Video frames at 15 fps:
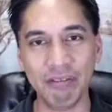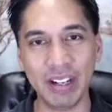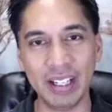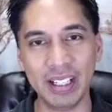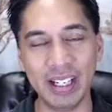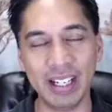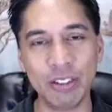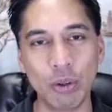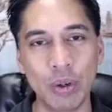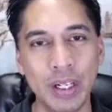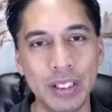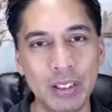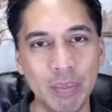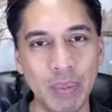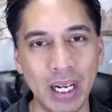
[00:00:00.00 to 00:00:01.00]
a nice quiet
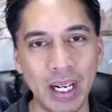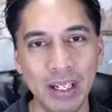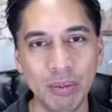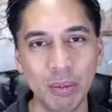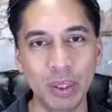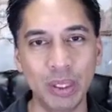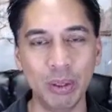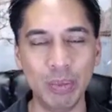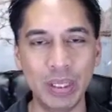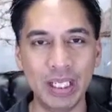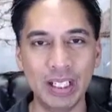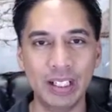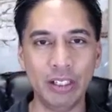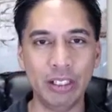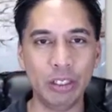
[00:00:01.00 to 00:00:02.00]
spot where you'll be
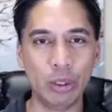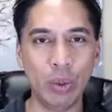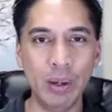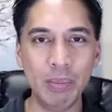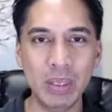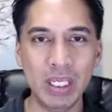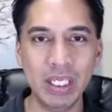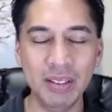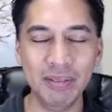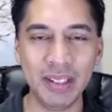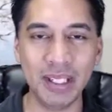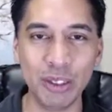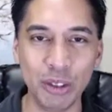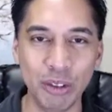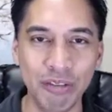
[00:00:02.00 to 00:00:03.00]
uninterrupted. Find
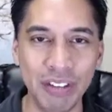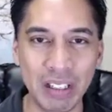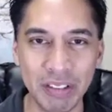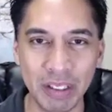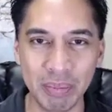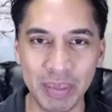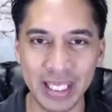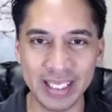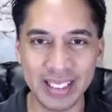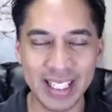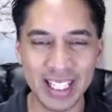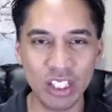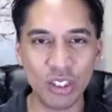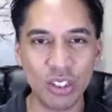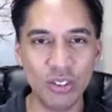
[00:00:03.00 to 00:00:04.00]
your favorite
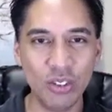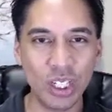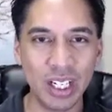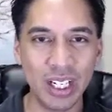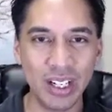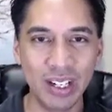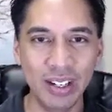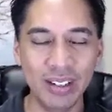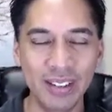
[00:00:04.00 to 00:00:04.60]
meditation chair.